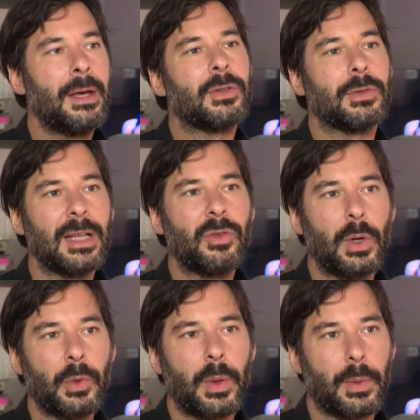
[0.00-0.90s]
So that's
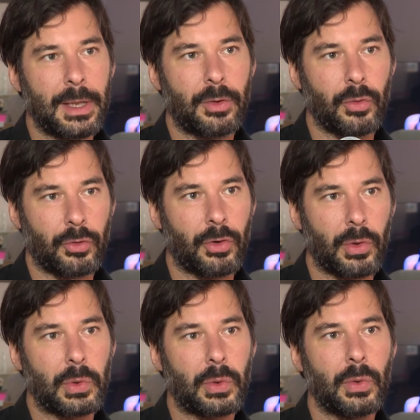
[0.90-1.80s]
what we wanted to
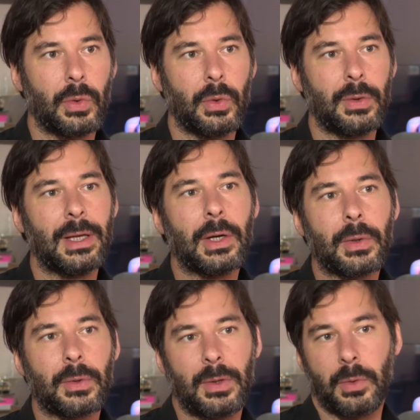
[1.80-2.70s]
show to
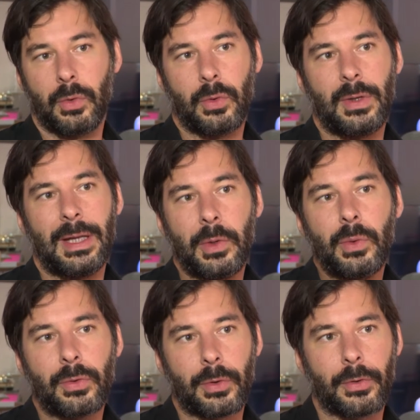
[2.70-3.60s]
the
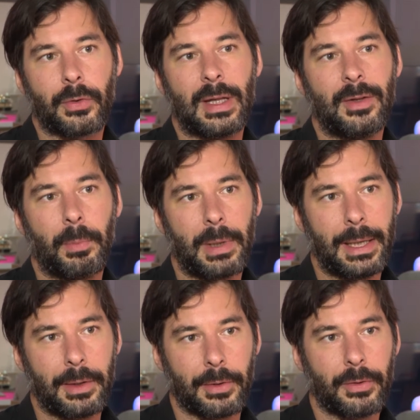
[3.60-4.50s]
users and the
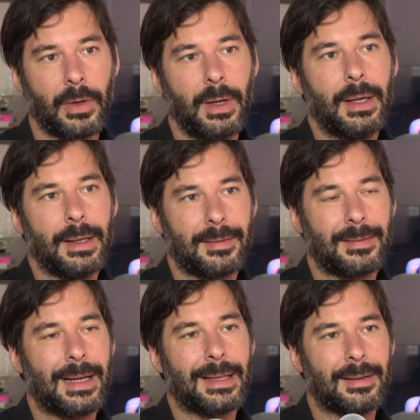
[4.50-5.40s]
players, is
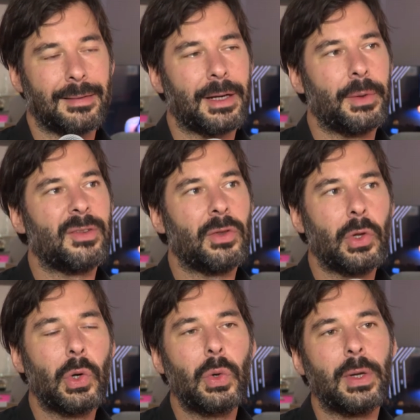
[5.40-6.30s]
that there is
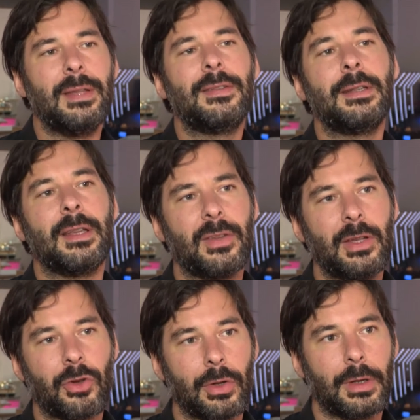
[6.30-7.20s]
no easy
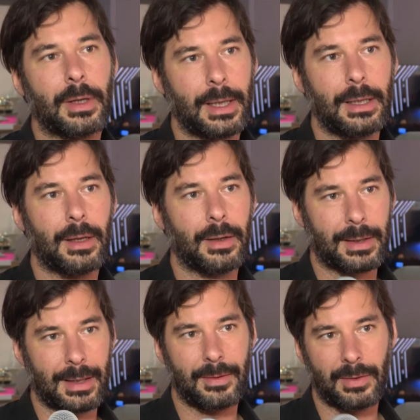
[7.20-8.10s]
decision in a
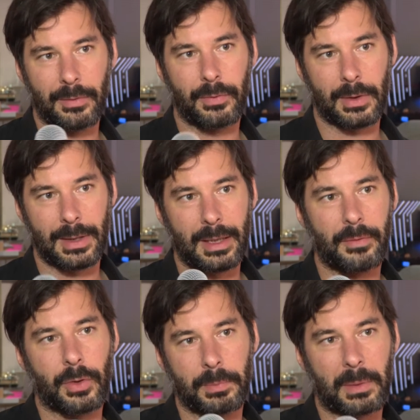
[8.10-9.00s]
case like Fort
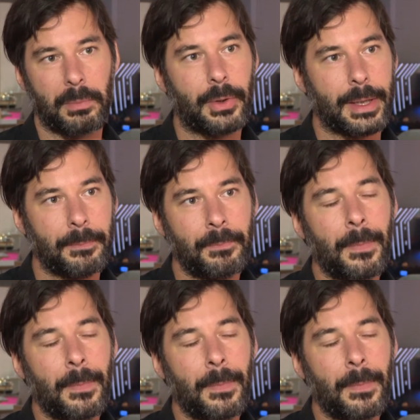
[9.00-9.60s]
McMurray.